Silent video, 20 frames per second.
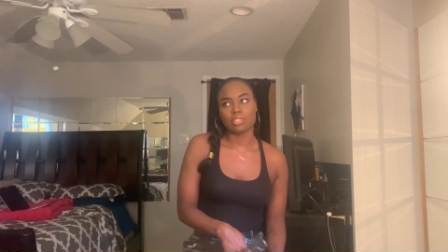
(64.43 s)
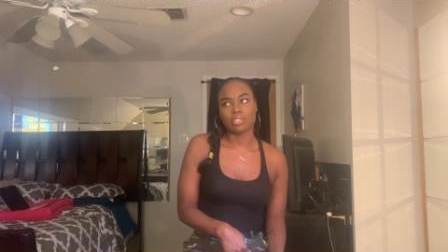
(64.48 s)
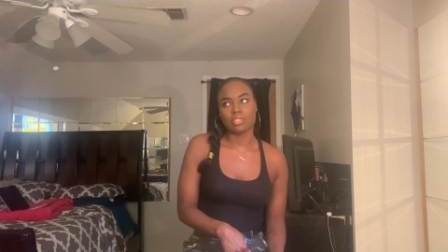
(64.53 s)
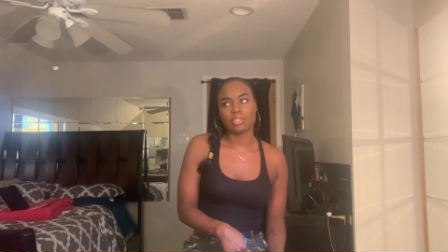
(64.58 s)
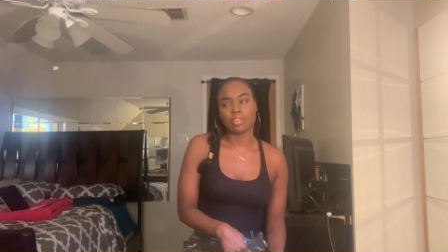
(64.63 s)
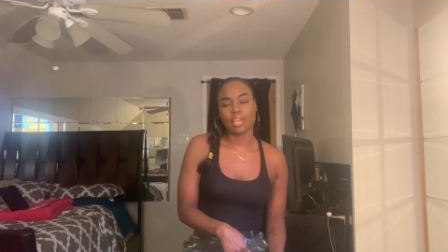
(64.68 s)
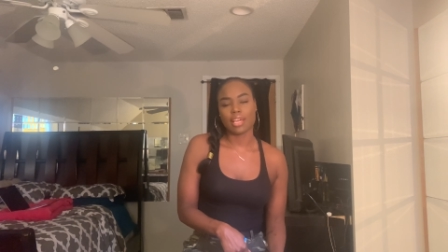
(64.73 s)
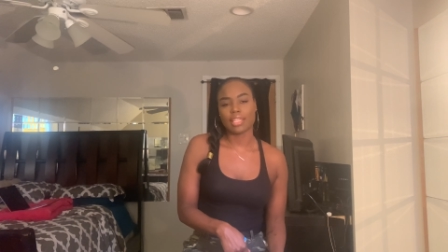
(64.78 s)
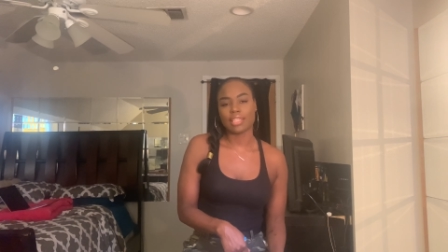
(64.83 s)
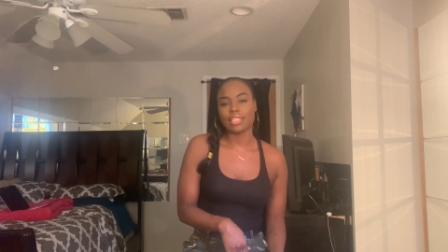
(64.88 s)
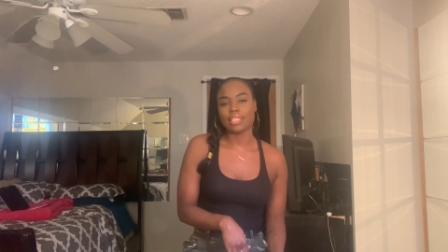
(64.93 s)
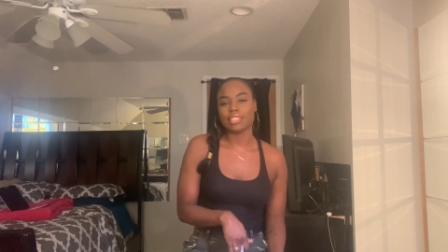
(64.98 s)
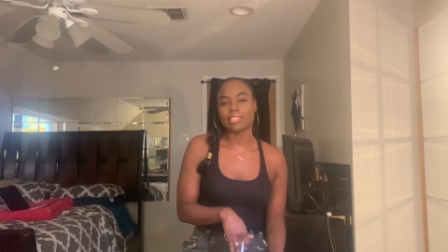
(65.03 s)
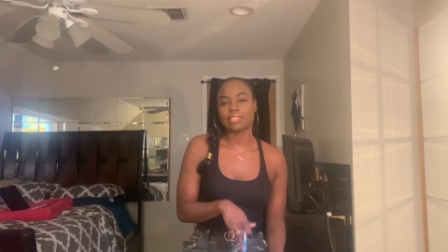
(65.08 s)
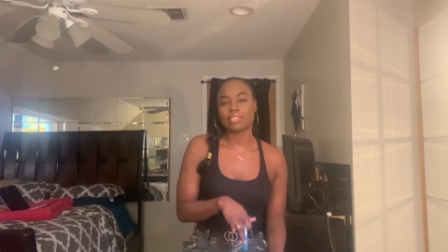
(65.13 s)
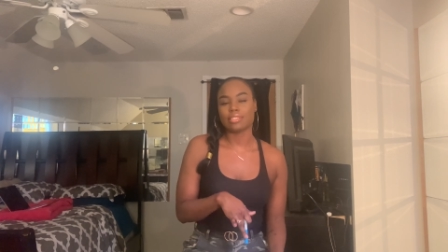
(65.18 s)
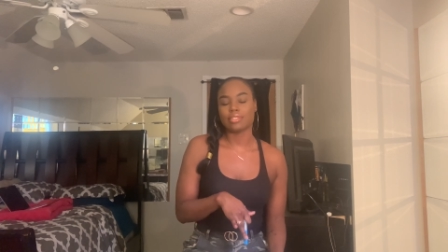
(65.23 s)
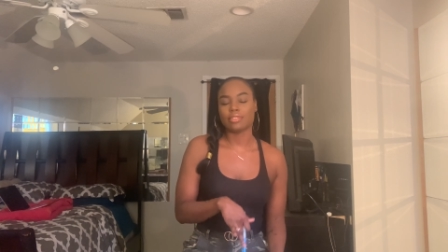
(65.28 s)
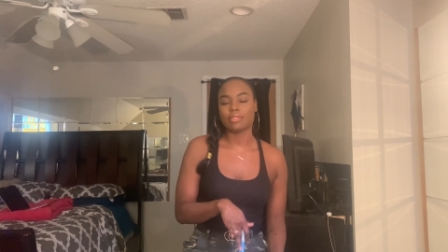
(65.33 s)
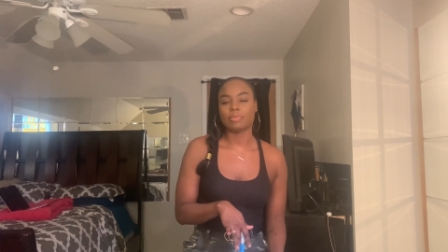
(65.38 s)
I think it's
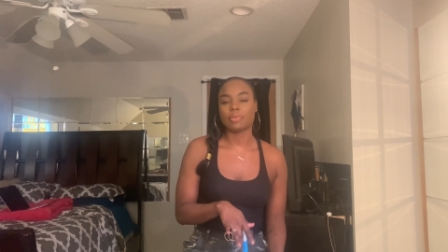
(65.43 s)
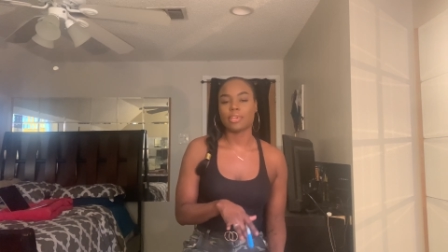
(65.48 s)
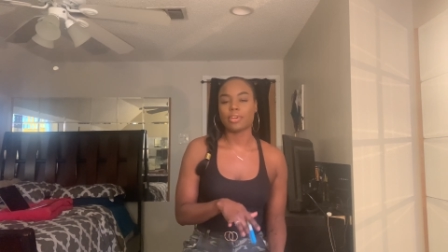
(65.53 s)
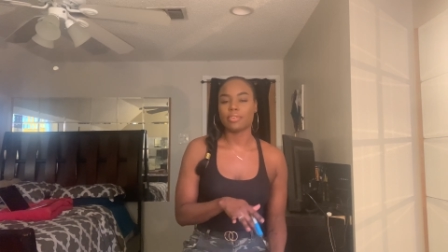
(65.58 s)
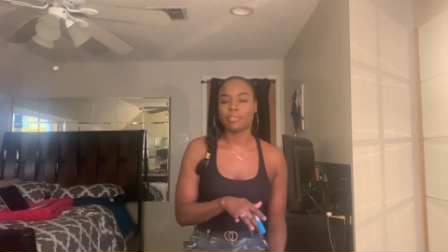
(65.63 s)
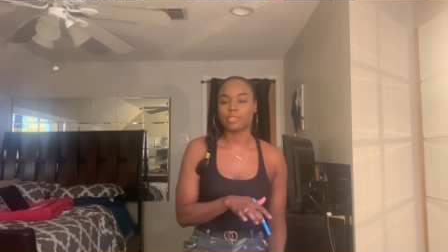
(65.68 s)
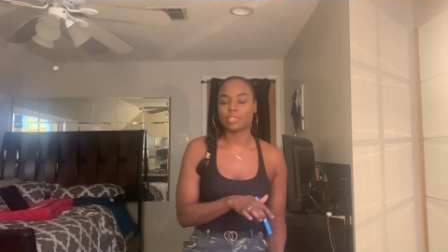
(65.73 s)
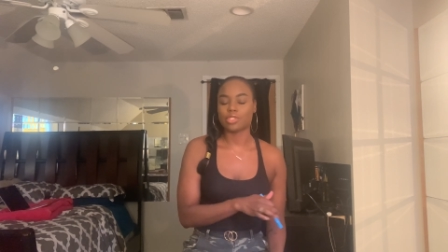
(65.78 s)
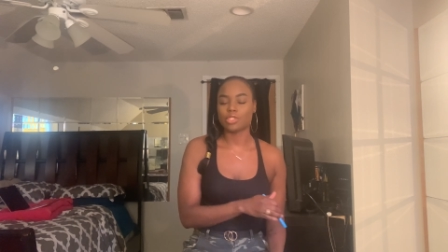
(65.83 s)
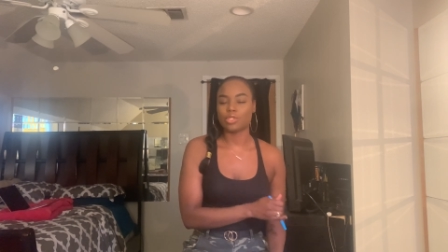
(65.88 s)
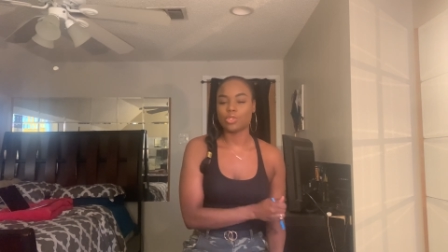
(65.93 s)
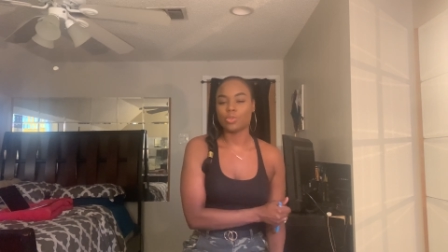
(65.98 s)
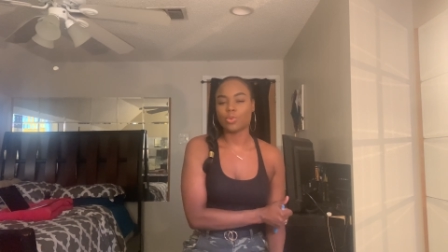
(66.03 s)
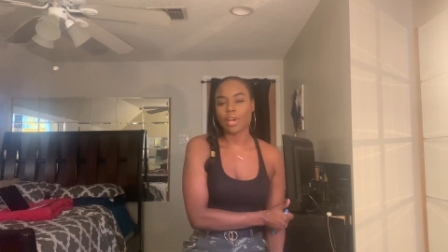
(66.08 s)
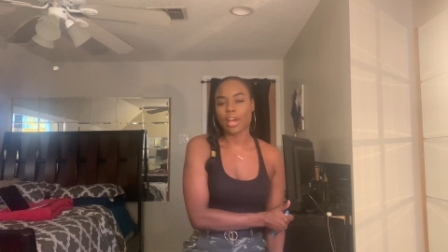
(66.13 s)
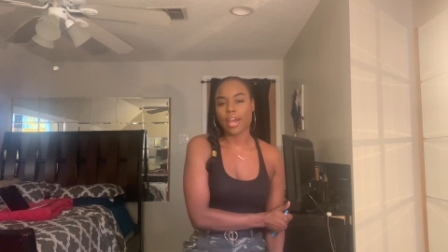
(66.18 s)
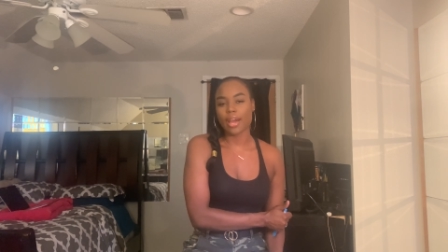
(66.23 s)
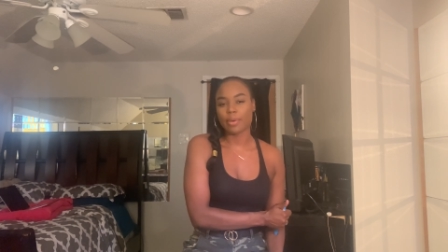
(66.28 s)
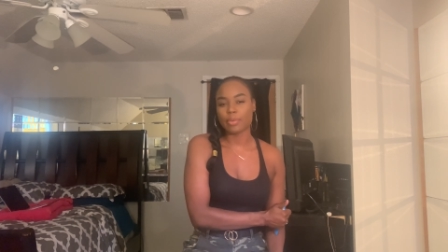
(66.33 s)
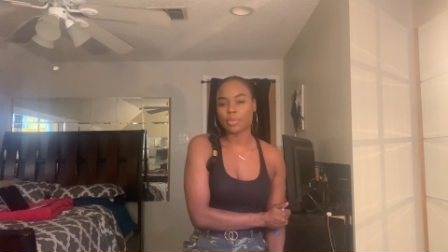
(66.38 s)
a little bit over 2
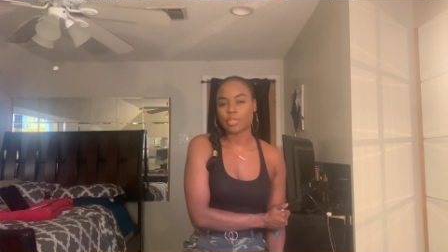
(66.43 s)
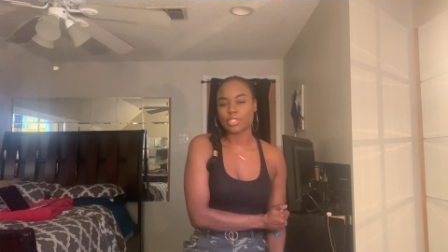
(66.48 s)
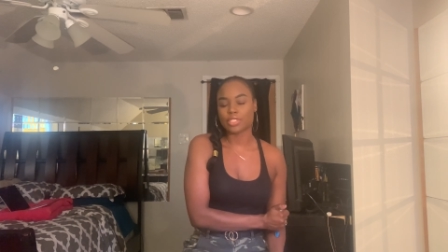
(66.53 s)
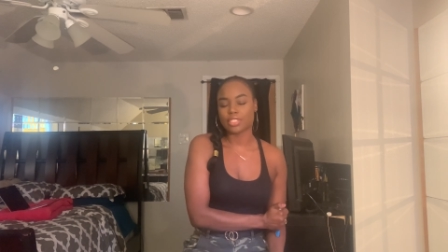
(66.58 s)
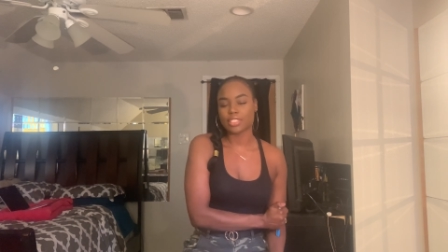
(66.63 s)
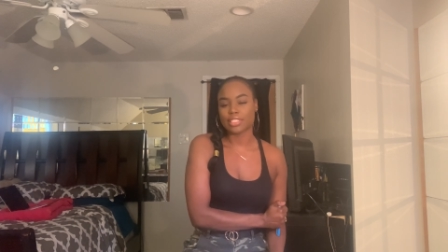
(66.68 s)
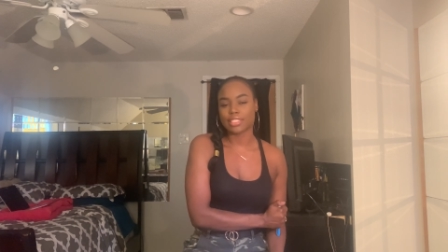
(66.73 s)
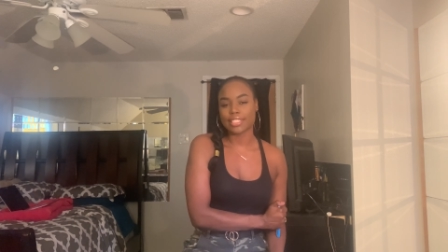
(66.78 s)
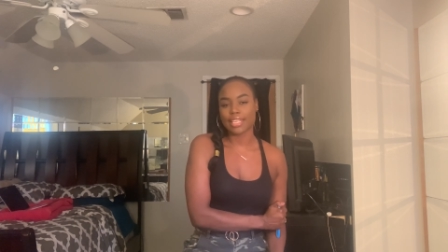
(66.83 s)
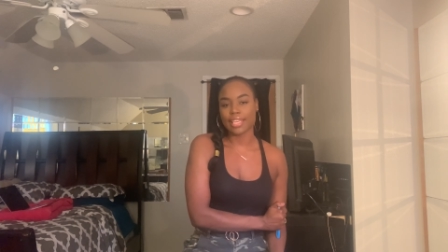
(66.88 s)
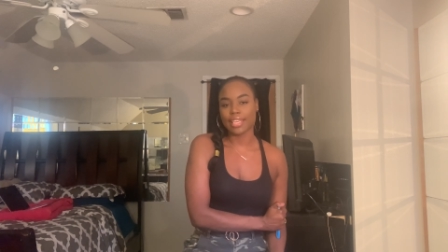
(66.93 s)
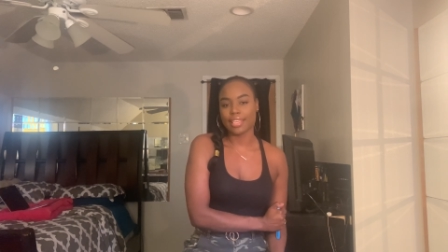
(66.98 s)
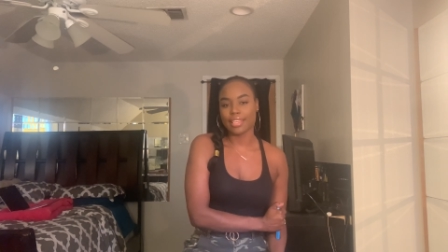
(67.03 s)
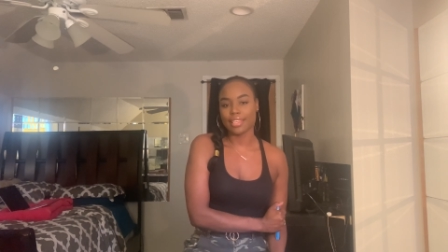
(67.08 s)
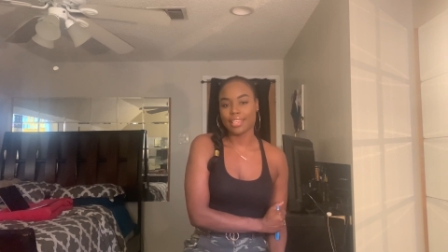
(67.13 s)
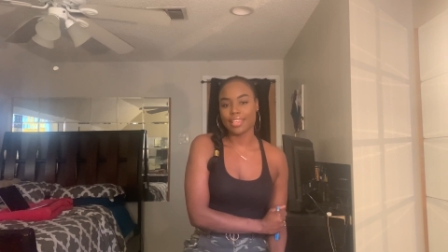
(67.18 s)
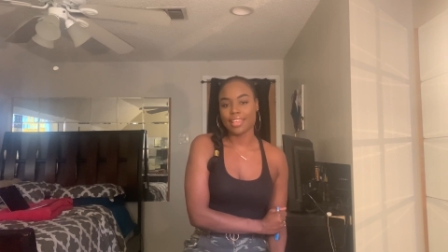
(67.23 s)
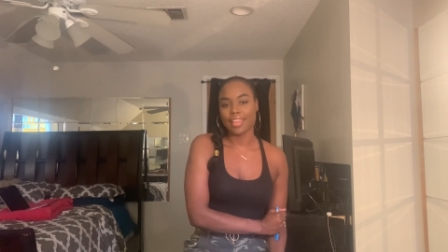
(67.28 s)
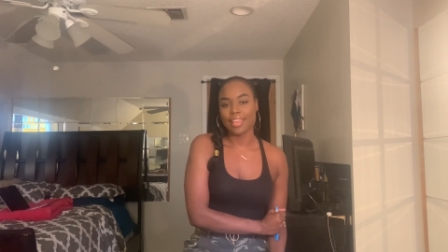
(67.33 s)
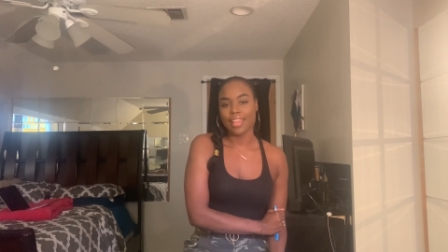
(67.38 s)
hours to take
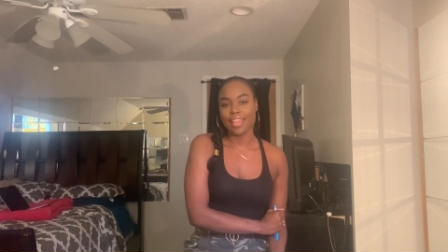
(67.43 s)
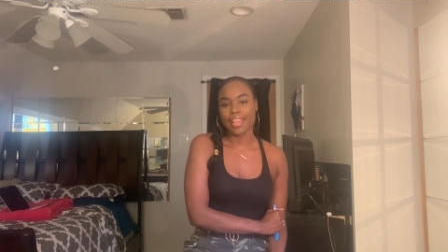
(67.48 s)
it.